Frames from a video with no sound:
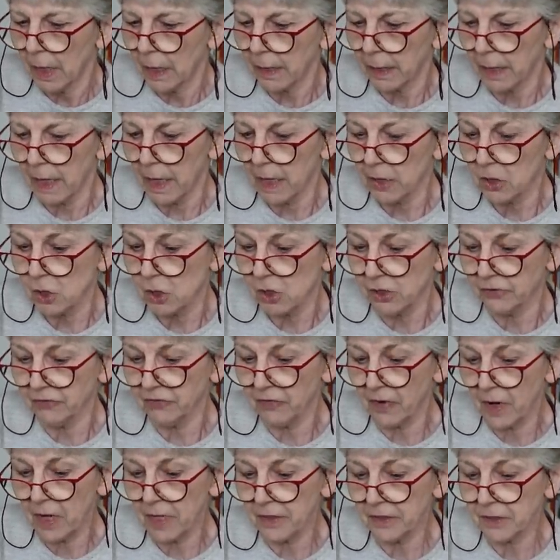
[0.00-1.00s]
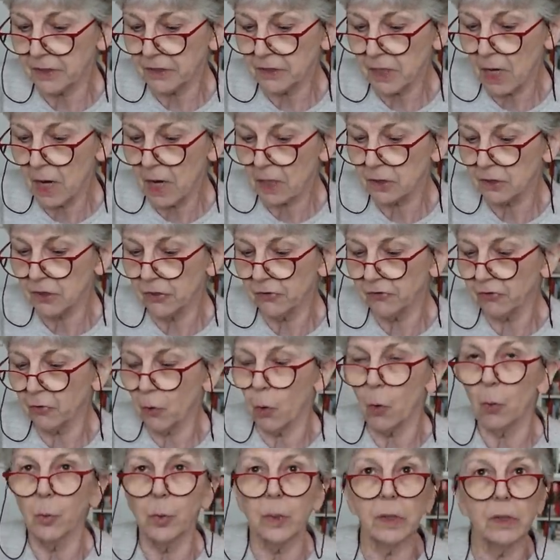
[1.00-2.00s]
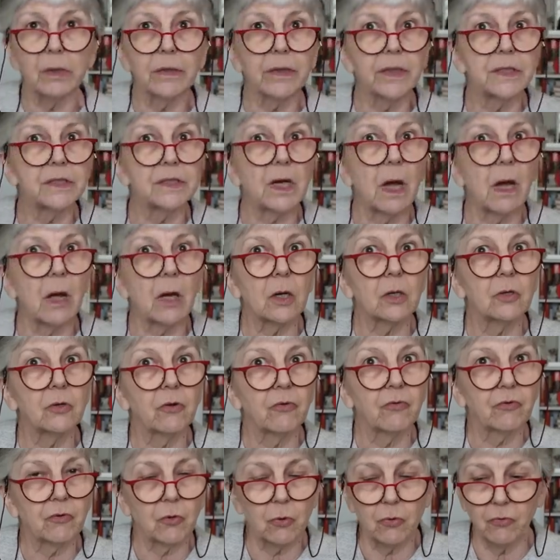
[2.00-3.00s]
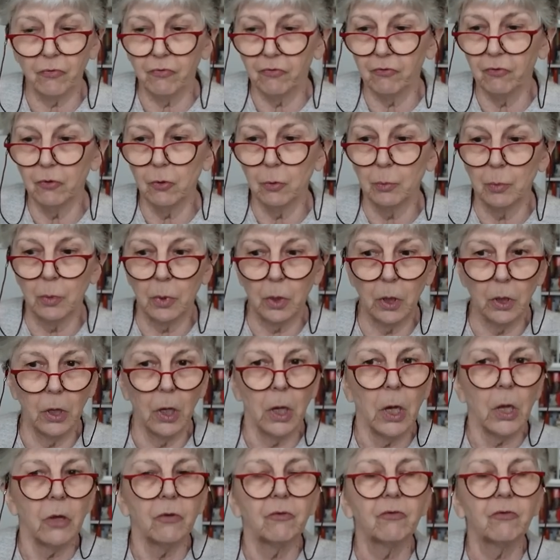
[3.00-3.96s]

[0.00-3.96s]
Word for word: Can she fight the darkness or will the darkness consume her?